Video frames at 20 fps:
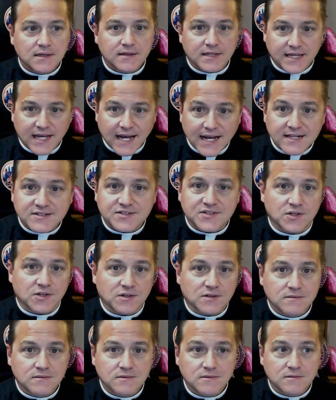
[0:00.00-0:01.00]
The answer
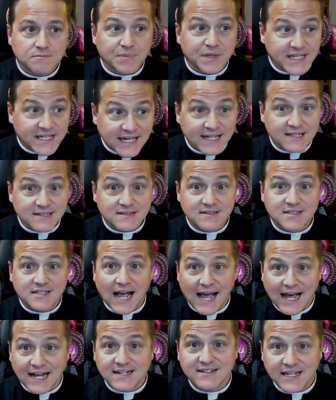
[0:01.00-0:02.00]
begins
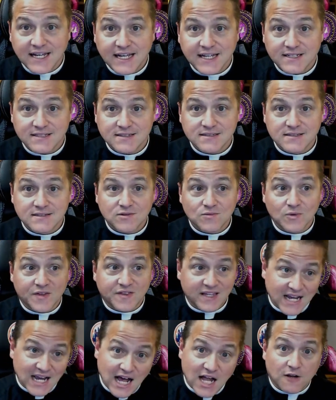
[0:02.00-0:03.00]
and ends
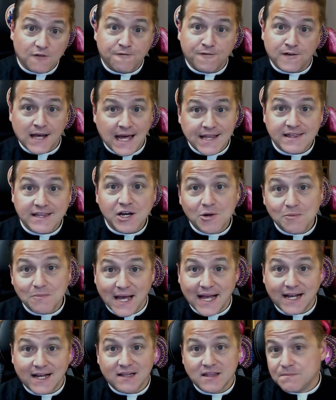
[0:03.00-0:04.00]
with the Alpha and the
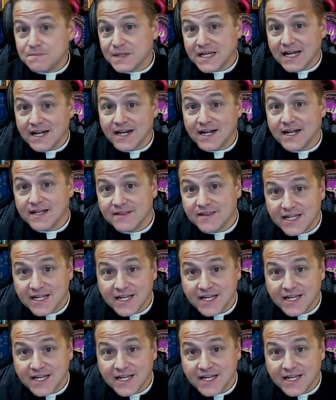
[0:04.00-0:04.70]
Omega, the beginning and